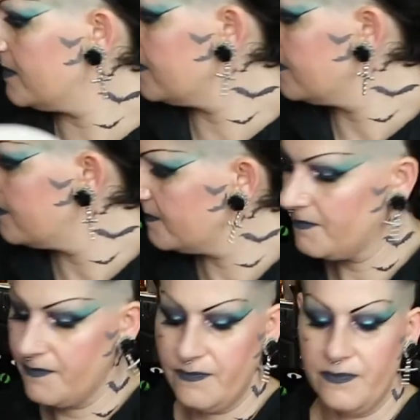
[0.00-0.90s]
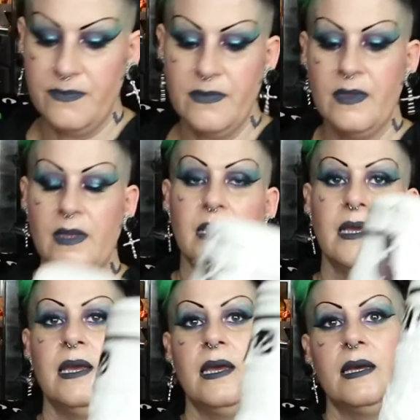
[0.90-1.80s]

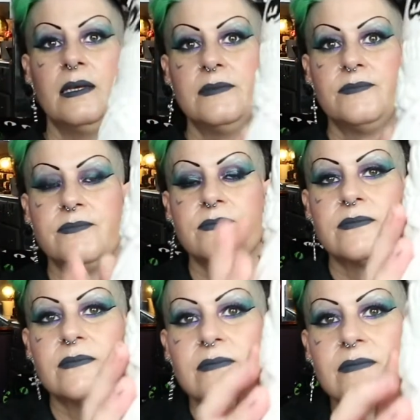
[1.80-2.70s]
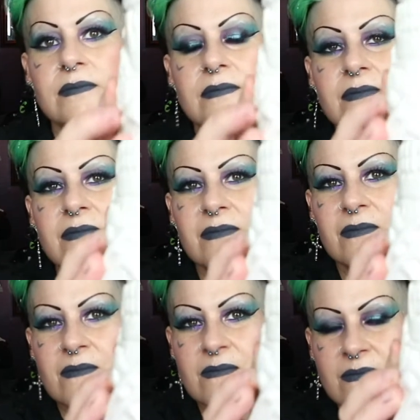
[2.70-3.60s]

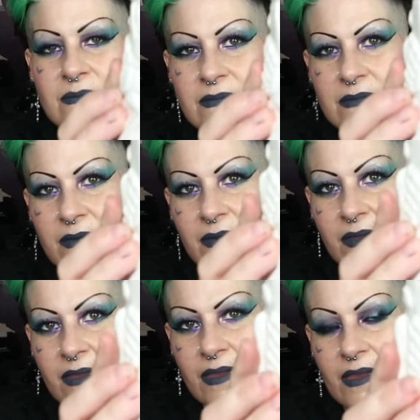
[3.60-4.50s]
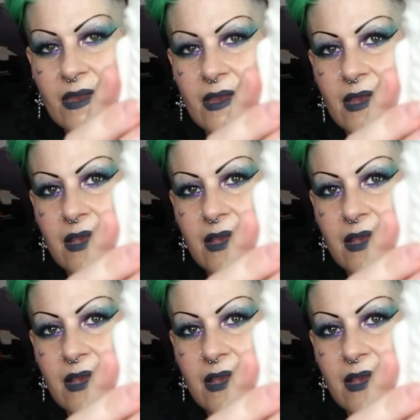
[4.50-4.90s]
(silence)